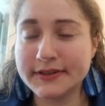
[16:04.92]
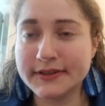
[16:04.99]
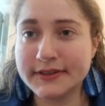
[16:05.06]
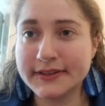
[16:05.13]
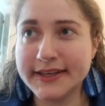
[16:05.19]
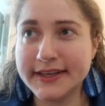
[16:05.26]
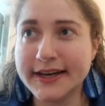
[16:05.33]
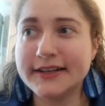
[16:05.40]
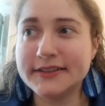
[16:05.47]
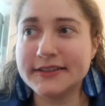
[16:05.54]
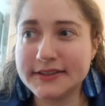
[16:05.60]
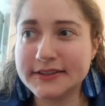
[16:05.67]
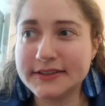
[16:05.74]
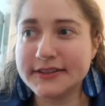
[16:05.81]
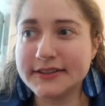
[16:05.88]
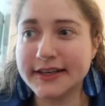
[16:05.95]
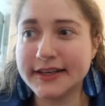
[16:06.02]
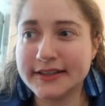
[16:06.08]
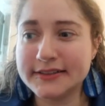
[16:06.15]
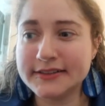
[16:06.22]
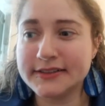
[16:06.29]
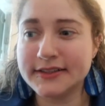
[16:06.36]
Yeah,
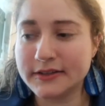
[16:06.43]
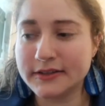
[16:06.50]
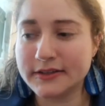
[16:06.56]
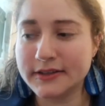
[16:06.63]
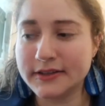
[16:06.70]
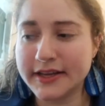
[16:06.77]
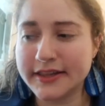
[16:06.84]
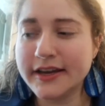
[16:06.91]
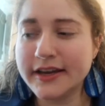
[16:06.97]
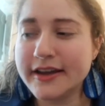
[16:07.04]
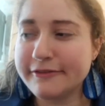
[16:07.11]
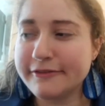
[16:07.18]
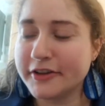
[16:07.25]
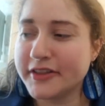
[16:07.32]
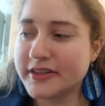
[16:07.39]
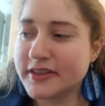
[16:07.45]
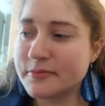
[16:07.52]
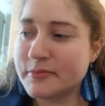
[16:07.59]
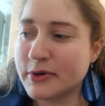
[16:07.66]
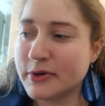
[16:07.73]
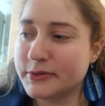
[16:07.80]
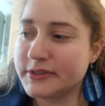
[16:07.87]
yeah. I think I felt that the
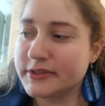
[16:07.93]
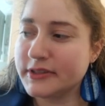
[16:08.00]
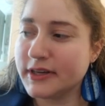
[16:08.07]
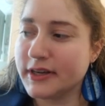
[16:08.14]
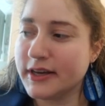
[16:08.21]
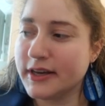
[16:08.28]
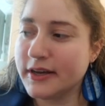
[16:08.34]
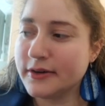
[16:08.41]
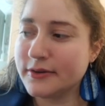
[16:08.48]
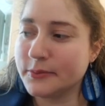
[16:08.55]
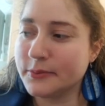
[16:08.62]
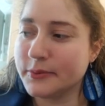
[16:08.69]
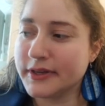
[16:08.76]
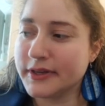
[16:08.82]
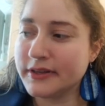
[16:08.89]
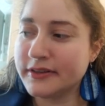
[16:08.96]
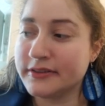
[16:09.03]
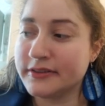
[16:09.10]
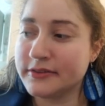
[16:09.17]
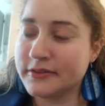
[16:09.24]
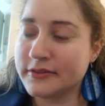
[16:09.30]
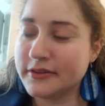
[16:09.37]
most
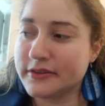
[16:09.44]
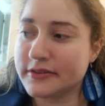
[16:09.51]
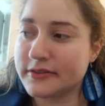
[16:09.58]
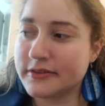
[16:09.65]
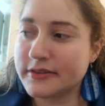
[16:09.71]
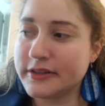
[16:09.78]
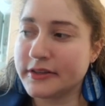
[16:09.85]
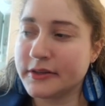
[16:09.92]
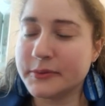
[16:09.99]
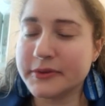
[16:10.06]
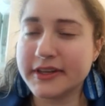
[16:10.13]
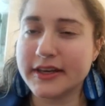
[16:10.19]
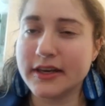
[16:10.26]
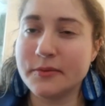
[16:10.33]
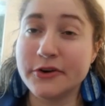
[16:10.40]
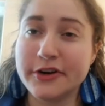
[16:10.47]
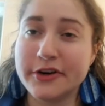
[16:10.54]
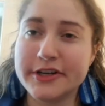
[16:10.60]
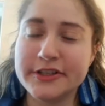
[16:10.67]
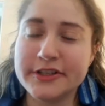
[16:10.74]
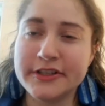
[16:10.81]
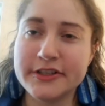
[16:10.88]
when dealing with like
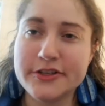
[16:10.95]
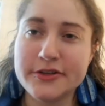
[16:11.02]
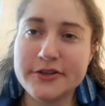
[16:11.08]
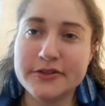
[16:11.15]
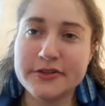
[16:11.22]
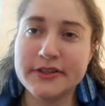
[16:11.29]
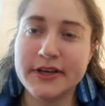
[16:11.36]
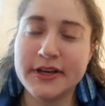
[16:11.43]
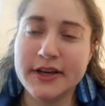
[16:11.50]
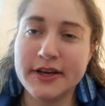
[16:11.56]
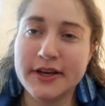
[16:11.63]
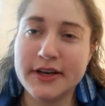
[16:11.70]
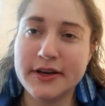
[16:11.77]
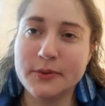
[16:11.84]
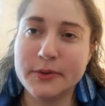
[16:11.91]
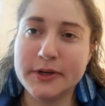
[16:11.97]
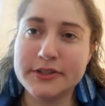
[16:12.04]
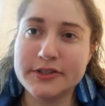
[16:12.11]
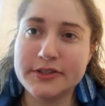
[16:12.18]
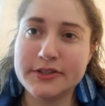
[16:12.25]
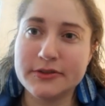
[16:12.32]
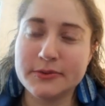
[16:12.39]
immigration issues,
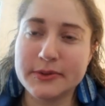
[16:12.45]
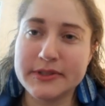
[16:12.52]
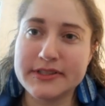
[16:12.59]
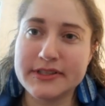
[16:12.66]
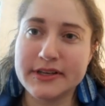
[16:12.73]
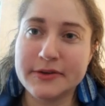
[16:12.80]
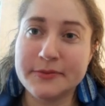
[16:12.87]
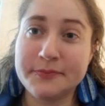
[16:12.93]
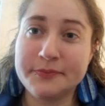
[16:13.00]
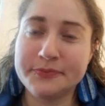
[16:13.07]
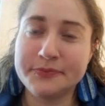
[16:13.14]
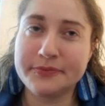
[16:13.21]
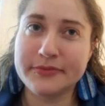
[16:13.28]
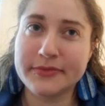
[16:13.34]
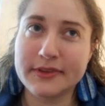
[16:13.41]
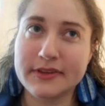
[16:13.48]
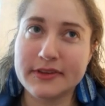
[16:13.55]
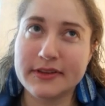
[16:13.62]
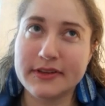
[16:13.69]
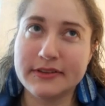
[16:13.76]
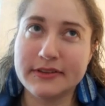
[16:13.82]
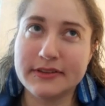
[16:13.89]
which was
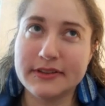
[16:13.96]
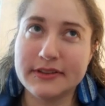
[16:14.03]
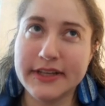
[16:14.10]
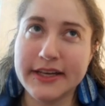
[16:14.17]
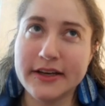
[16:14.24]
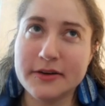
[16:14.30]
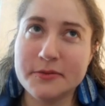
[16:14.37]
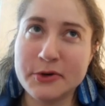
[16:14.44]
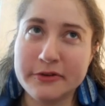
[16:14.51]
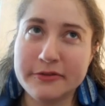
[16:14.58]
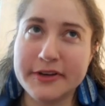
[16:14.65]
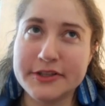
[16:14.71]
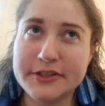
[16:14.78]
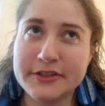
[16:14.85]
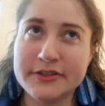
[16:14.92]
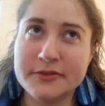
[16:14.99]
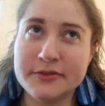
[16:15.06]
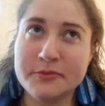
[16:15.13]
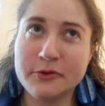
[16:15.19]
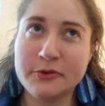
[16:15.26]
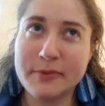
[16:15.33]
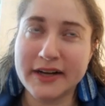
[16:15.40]
like a motivation to
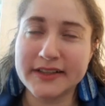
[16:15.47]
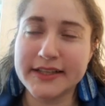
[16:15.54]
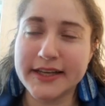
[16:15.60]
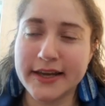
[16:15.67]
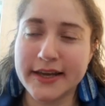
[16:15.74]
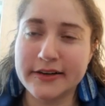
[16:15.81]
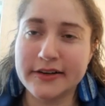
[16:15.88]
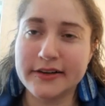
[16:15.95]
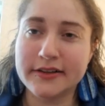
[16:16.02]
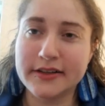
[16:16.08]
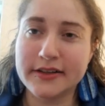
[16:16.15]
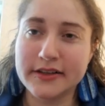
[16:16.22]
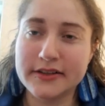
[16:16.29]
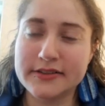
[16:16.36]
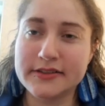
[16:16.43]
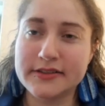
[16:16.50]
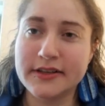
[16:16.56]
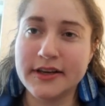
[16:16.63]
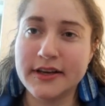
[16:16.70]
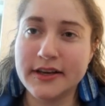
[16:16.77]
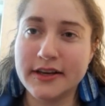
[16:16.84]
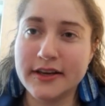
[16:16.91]
move back to Canada because
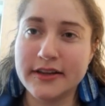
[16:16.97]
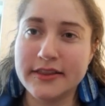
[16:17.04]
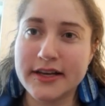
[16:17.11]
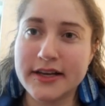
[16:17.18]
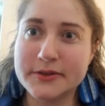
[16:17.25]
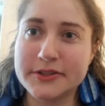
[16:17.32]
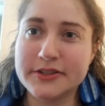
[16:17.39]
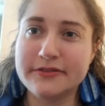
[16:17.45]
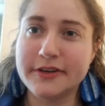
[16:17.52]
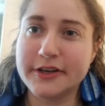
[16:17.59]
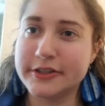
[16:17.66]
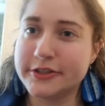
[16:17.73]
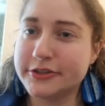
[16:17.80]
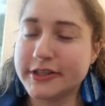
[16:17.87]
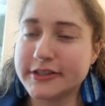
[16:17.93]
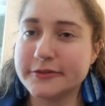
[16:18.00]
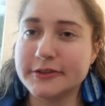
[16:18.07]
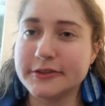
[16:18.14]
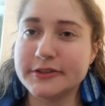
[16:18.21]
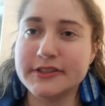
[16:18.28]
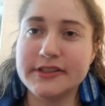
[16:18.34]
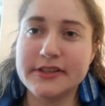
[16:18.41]
that was just very
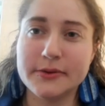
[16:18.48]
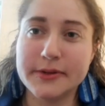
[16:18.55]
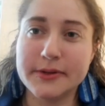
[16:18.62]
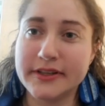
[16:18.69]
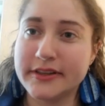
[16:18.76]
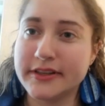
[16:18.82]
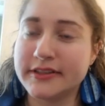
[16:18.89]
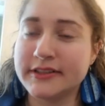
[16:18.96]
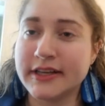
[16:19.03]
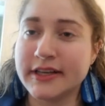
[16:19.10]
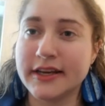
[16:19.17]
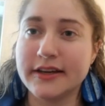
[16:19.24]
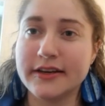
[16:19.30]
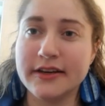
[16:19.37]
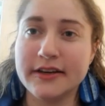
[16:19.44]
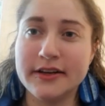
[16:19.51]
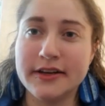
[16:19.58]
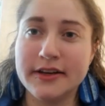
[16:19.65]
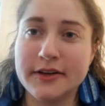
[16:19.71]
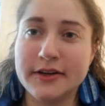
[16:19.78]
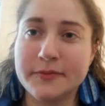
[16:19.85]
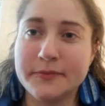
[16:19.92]
stressful to deal with and like
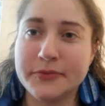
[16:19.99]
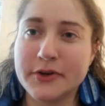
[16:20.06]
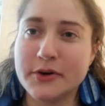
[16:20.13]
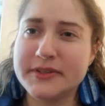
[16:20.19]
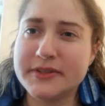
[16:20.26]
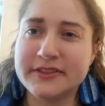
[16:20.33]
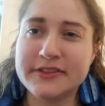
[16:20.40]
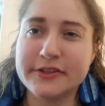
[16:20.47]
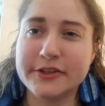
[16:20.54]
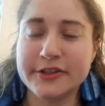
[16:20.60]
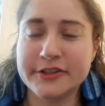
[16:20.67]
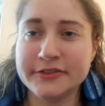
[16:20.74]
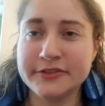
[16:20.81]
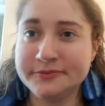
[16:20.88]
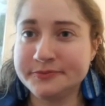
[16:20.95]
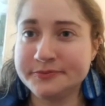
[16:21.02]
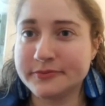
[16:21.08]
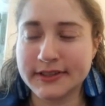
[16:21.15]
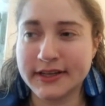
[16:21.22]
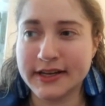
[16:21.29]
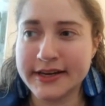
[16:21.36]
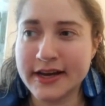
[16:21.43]
always uncertain.
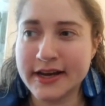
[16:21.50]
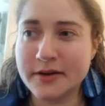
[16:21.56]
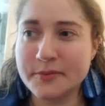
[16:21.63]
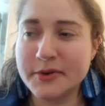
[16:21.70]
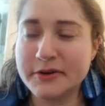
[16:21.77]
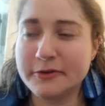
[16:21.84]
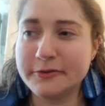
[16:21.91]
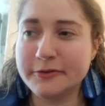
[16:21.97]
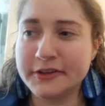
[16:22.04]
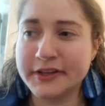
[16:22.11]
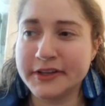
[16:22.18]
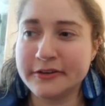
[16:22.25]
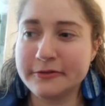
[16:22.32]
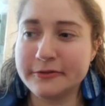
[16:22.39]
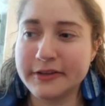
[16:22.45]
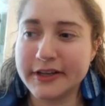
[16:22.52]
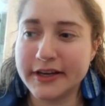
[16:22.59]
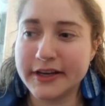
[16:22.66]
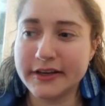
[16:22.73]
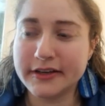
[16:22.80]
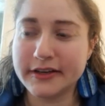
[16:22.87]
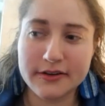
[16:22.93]
And yeah, a bit of a feeling of
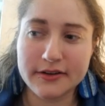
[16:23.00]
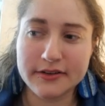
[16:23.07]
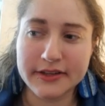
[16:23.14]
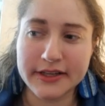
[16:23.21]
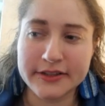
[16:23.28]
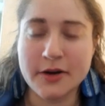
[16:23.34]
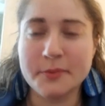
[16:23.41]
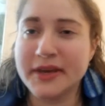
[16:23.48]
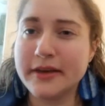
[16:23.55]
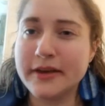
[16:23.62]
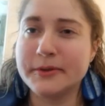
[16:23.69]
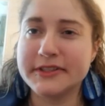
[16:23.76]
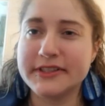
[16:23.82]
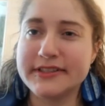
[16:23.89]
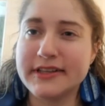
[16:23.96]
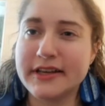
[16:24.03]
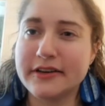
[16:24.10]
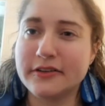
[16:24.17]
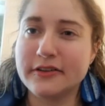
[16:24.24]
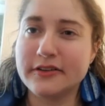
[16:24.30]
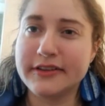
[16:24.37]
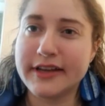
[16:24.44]
like not being able to
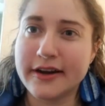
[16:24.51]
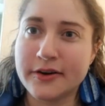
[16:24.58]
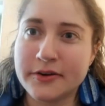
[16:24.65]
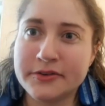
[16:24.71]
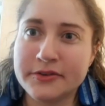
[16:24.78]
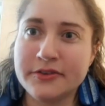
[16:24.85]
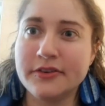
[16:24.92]
settle down